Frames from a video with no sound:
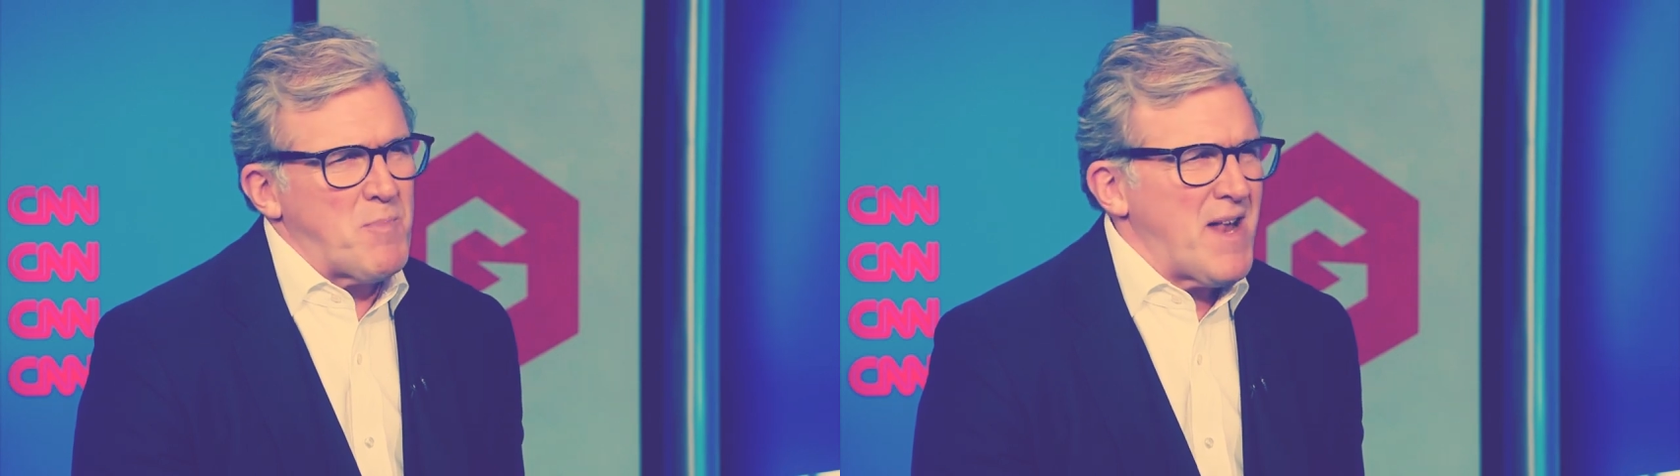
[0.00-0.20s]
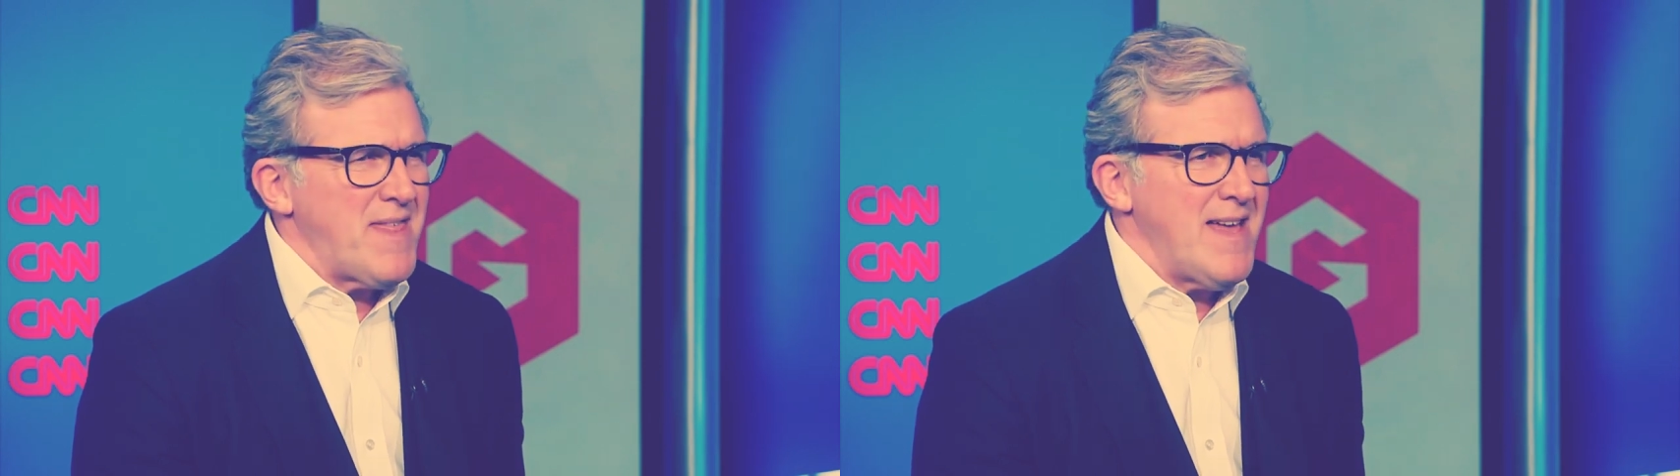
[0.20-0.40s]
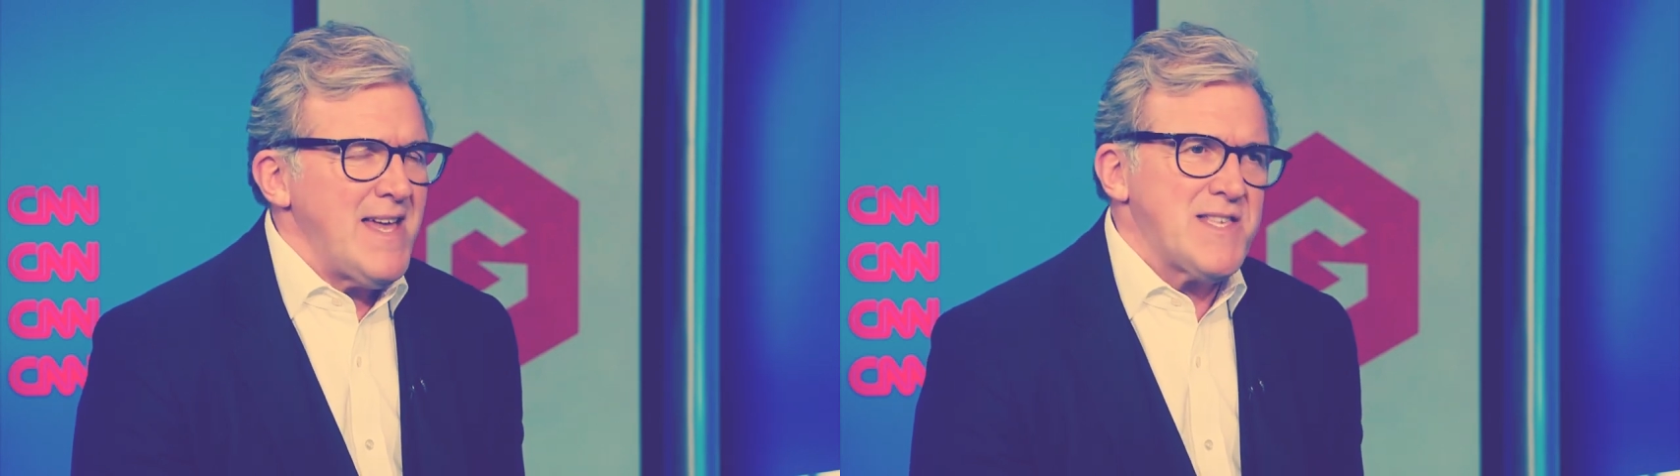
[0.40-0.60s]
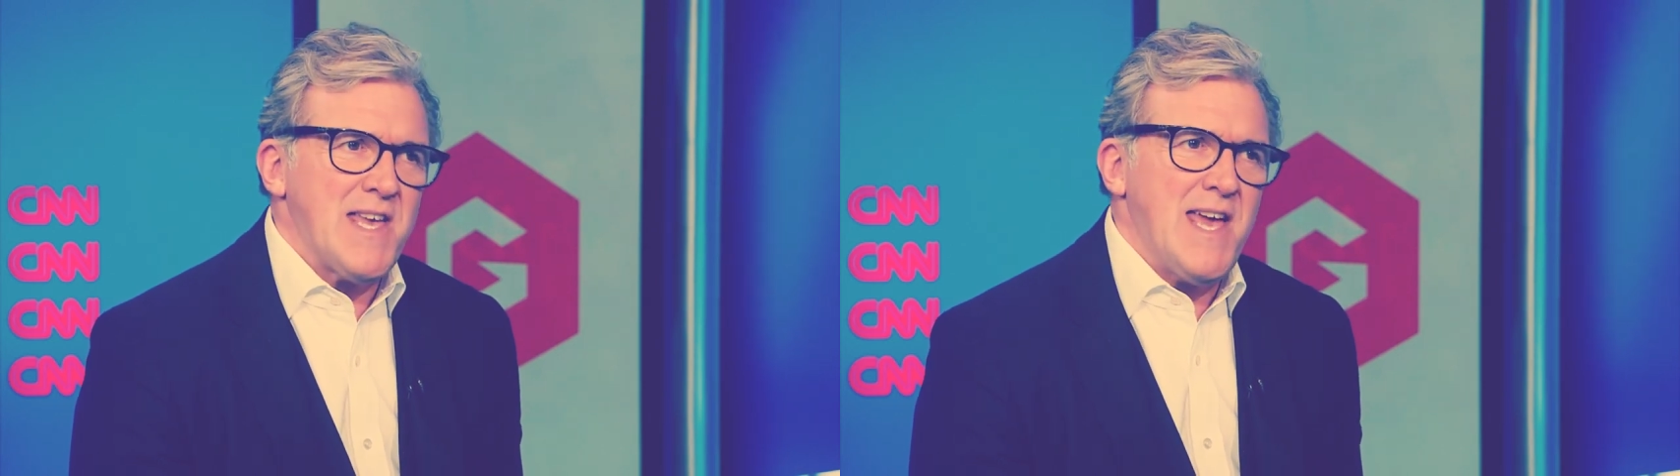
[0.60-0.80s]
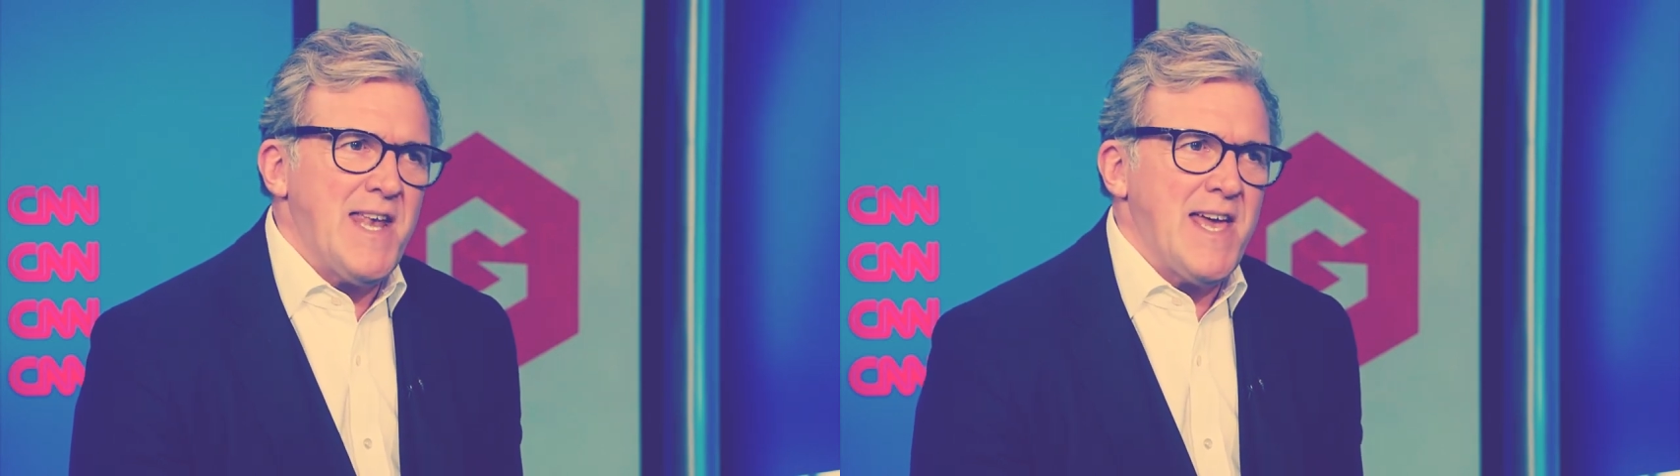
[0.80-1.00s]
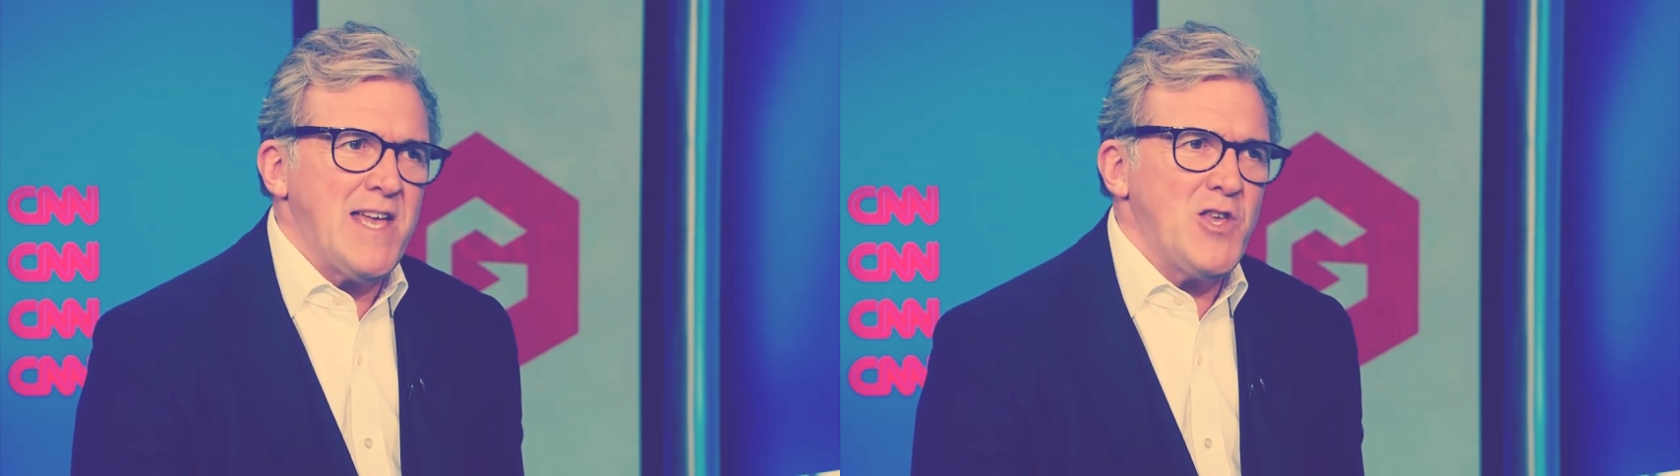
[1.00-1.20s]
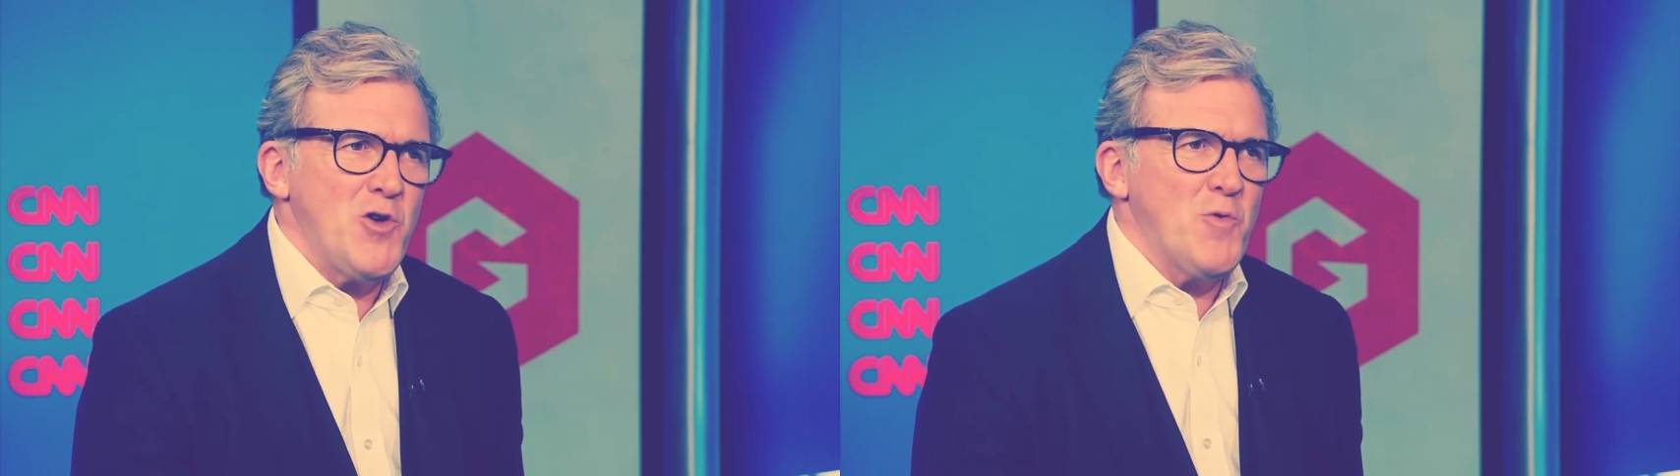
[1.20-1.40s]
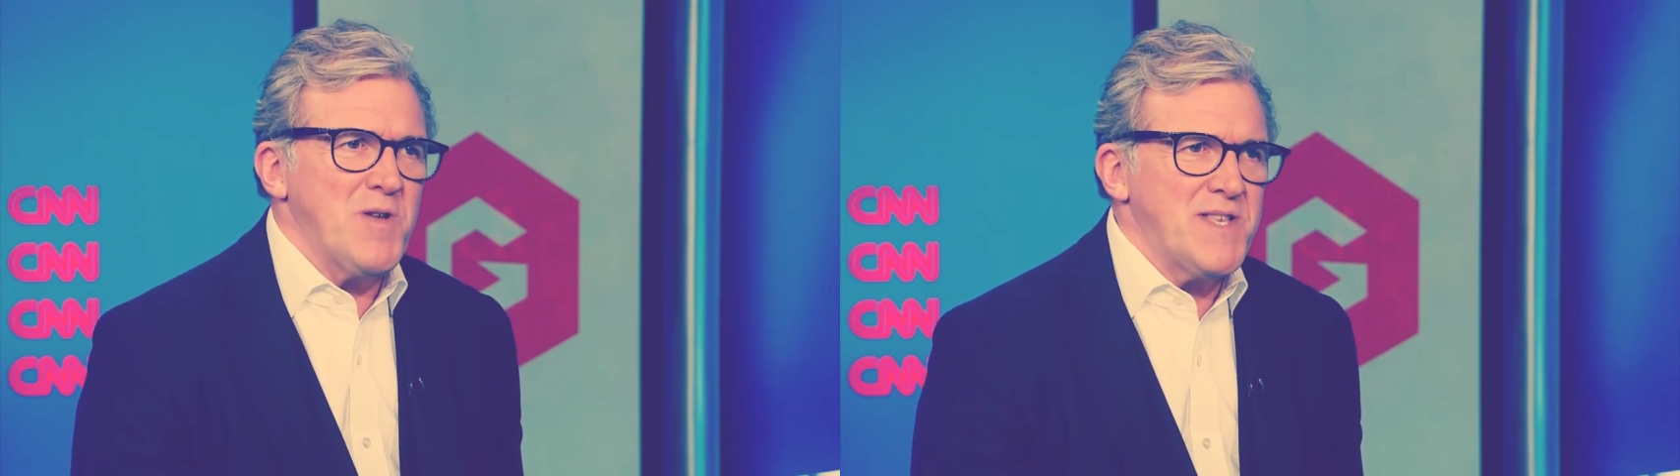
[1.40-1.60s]
But I think it's innate
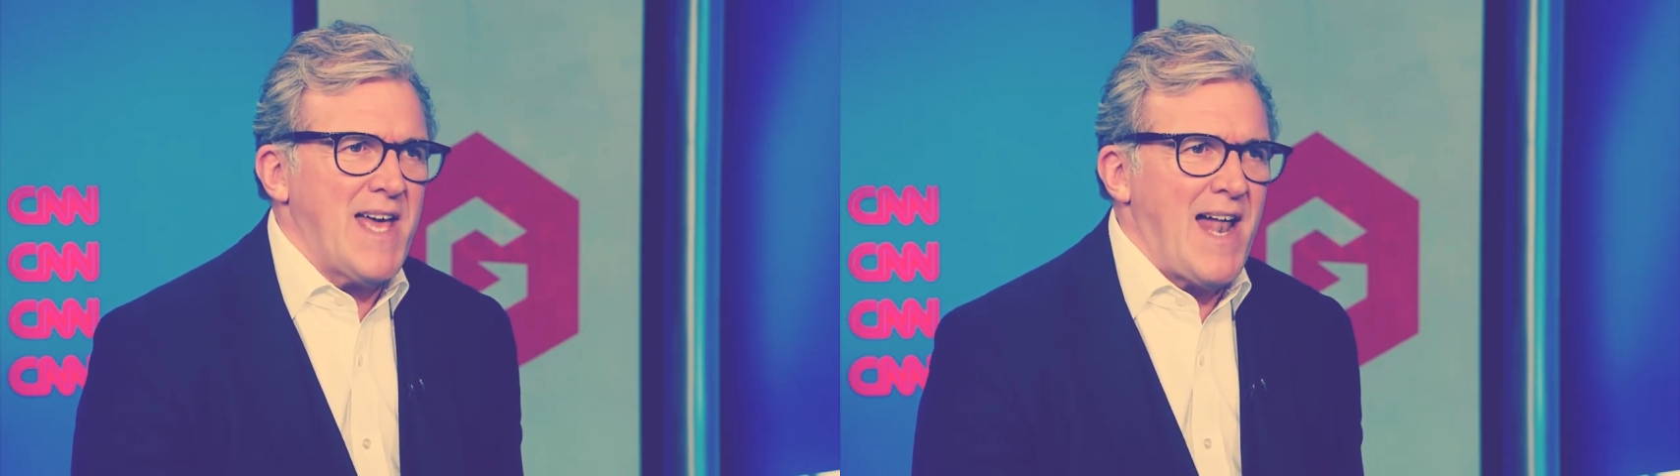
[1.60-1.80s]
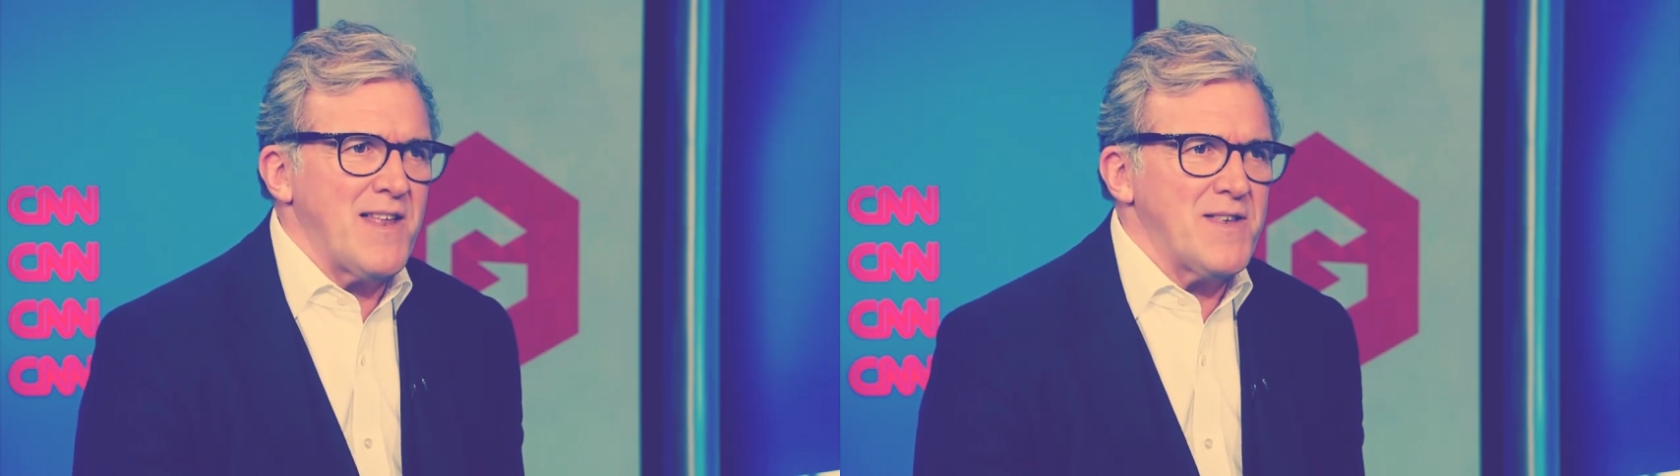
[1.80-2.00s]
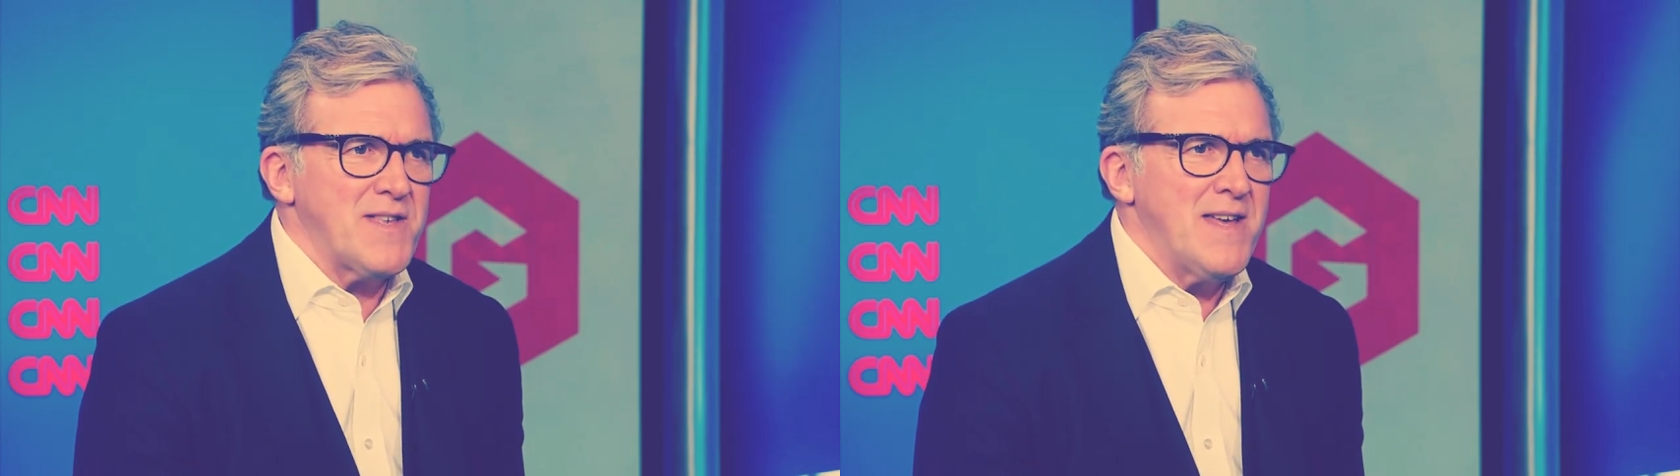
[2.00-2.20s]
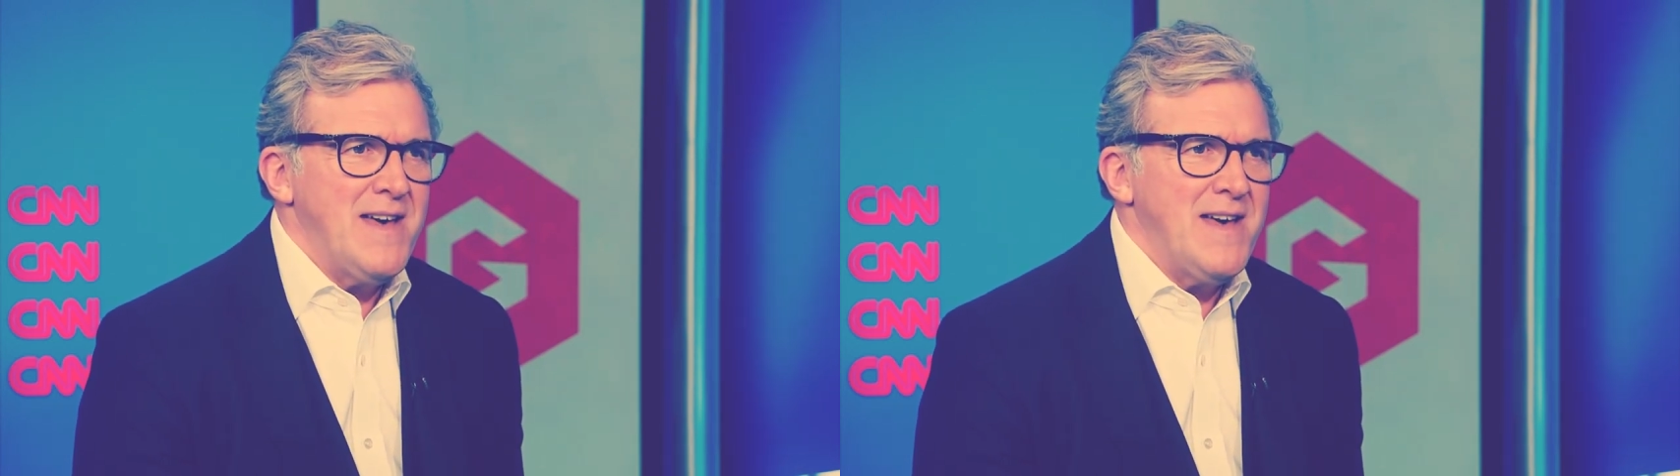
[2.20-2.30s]
human talent